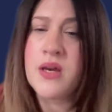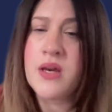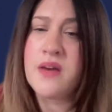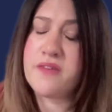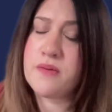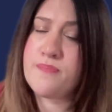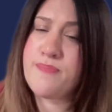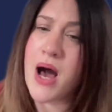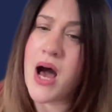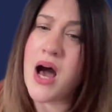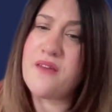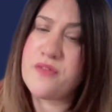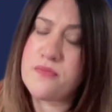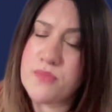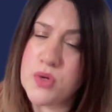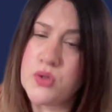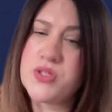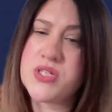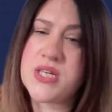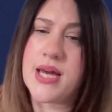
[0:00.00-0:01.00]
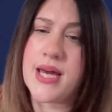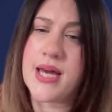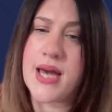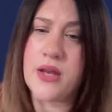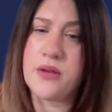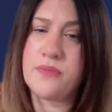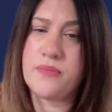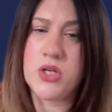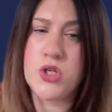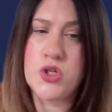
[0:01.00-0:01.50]
If you're part of a
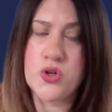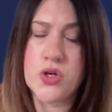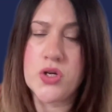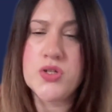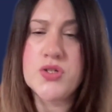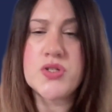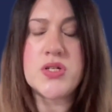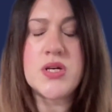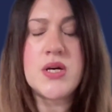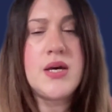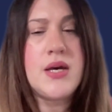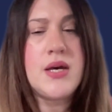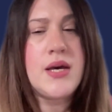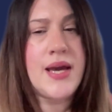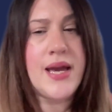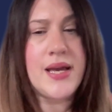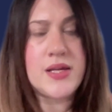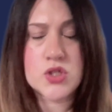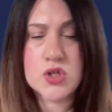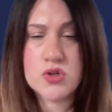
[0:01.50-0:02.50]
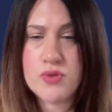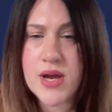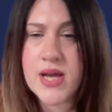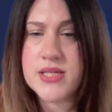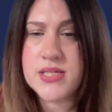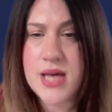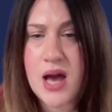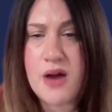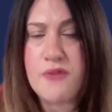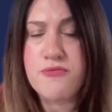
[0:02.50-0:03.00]
multi-academy trust, it's great
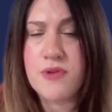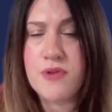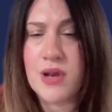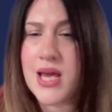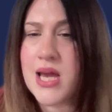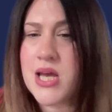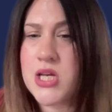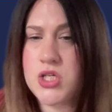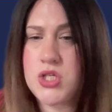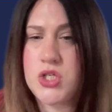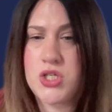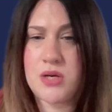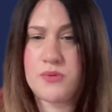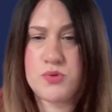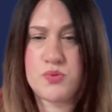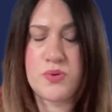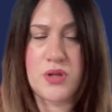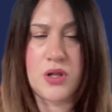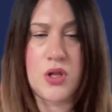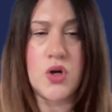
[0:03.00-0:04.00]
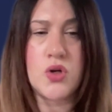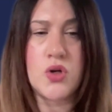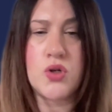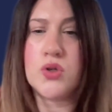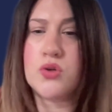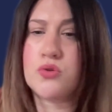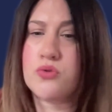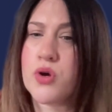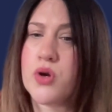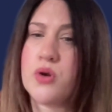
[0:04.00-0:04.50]
to have relationships with local
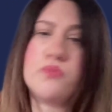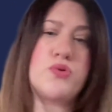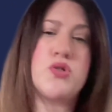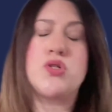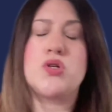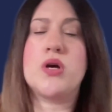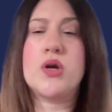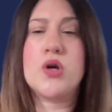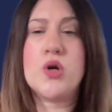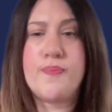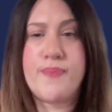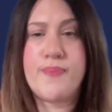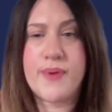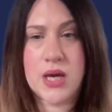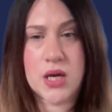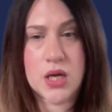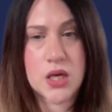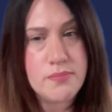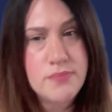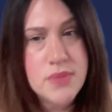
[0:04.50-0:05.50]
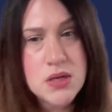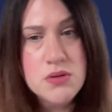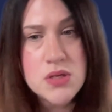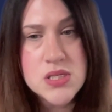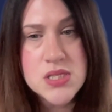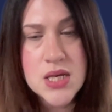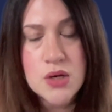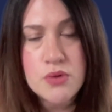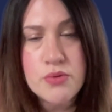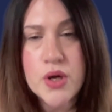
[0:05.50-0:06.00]
groups. So it could be a
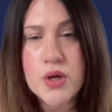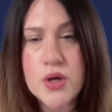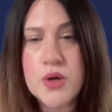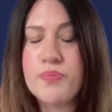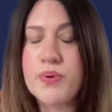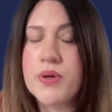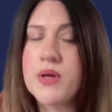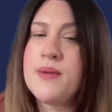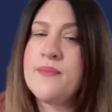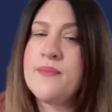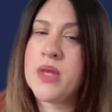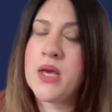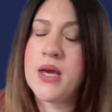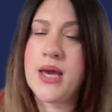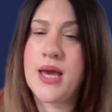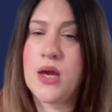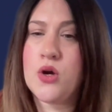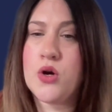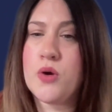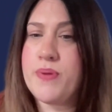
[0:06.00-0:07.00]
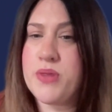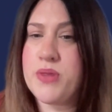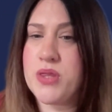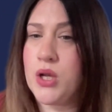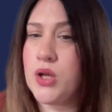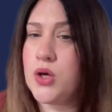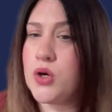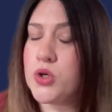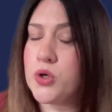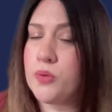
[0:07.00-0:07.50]
community group, it could be the
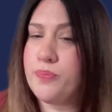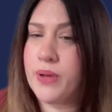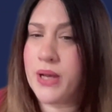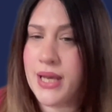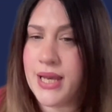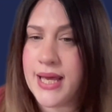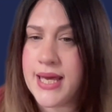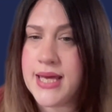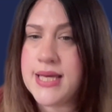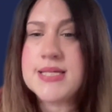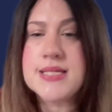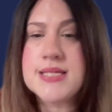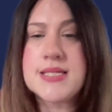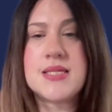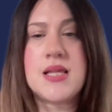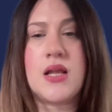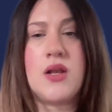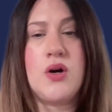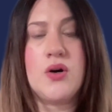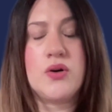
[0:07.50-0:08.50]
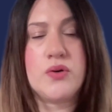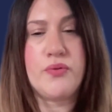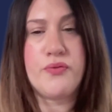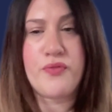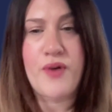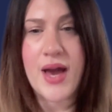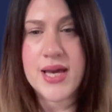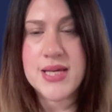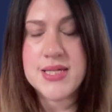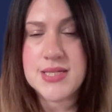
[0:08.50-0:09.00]
local police, the local
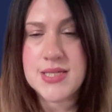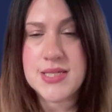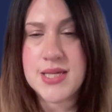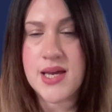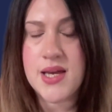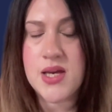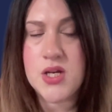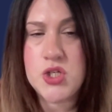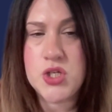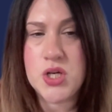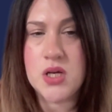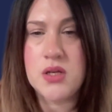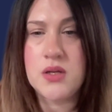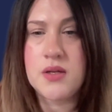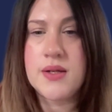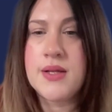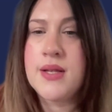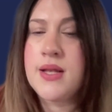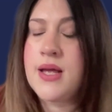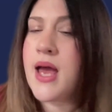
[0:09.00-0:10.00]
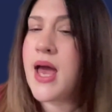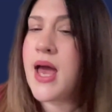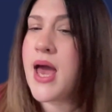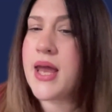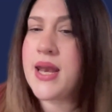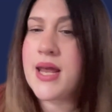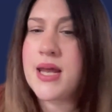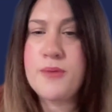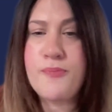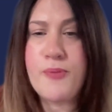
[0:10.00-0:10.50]
fire station,
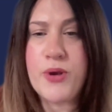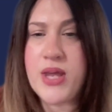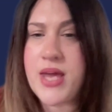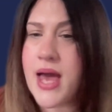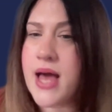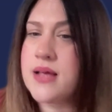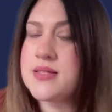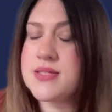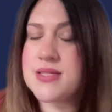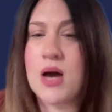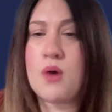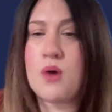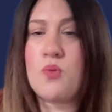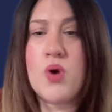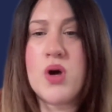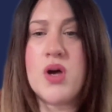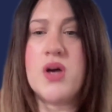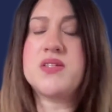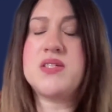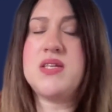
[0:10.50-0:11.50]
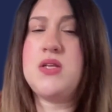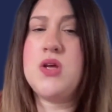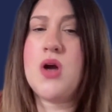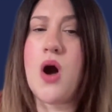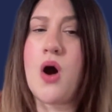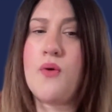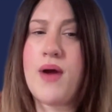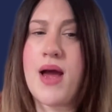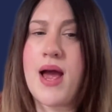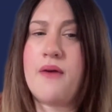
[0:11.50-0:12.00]
and anybody else that works in
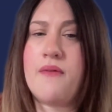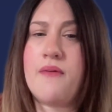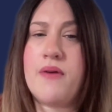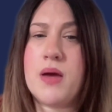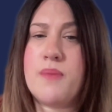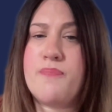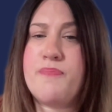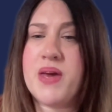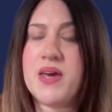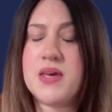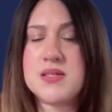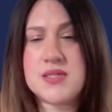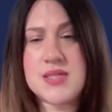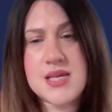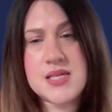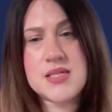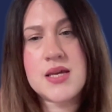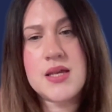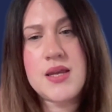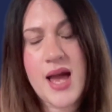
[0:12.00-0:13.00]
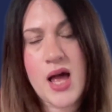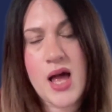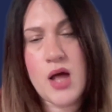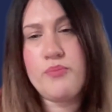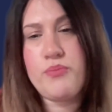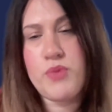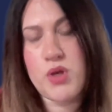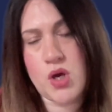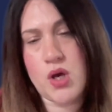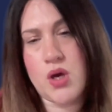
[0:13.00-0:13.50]
your area, because this can help
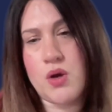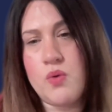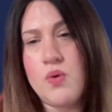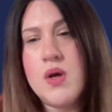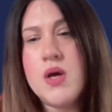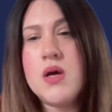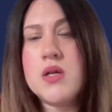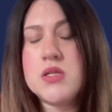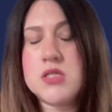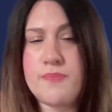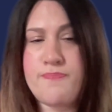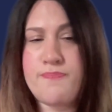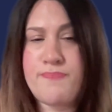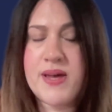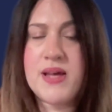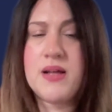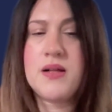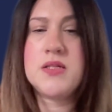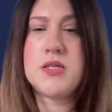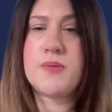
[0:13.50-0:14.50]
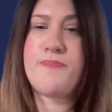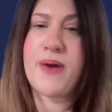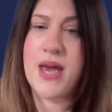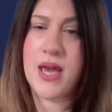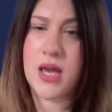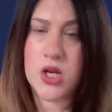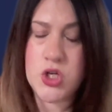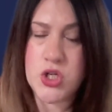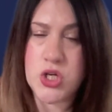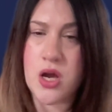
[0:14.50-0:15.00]
you to build a
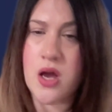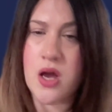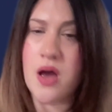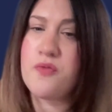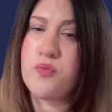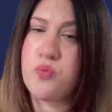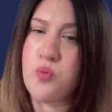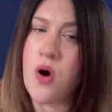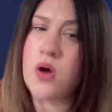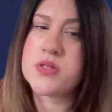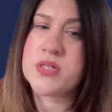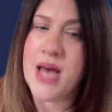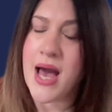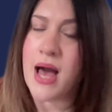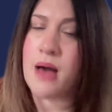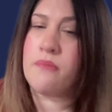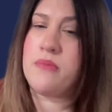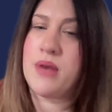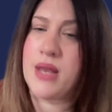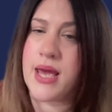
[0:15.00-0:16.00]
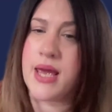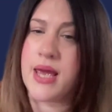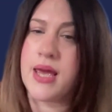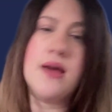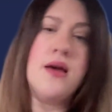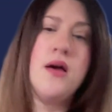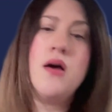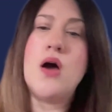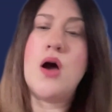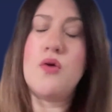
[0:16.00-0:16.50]
picture of what's happening
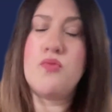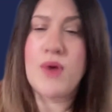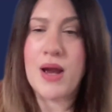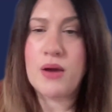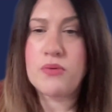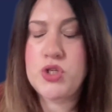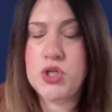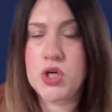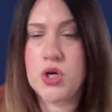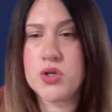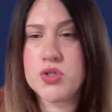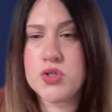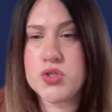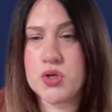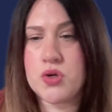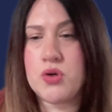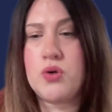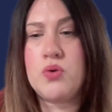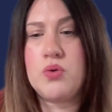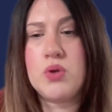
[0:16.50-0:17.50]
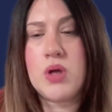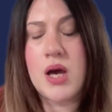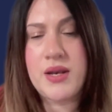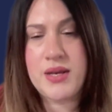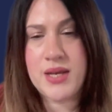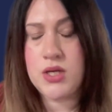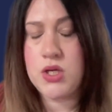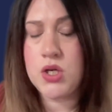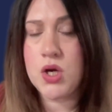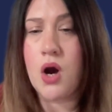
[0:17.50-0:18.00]
around your school and
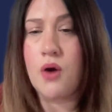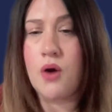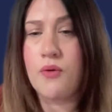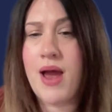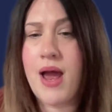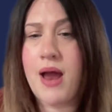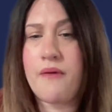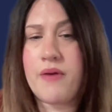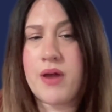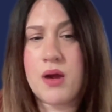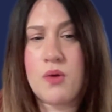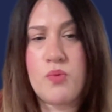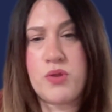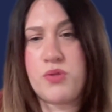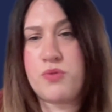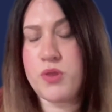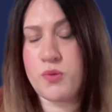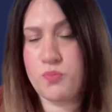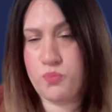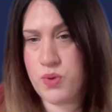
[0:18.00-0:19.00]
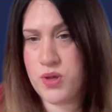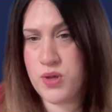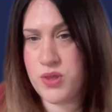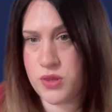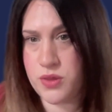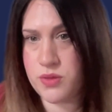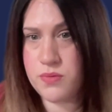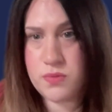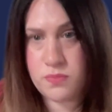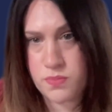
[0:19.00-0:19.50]
in your area with
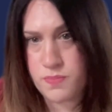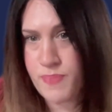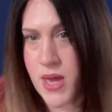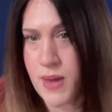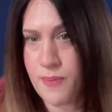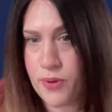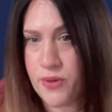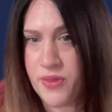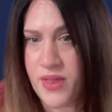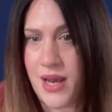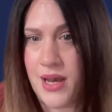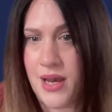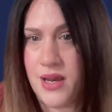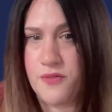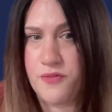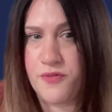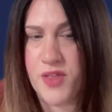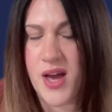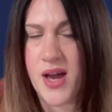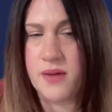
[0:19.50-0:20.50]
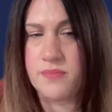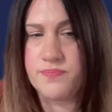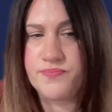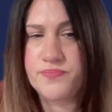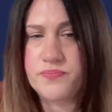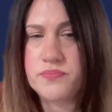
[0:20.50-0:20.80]
people that live there.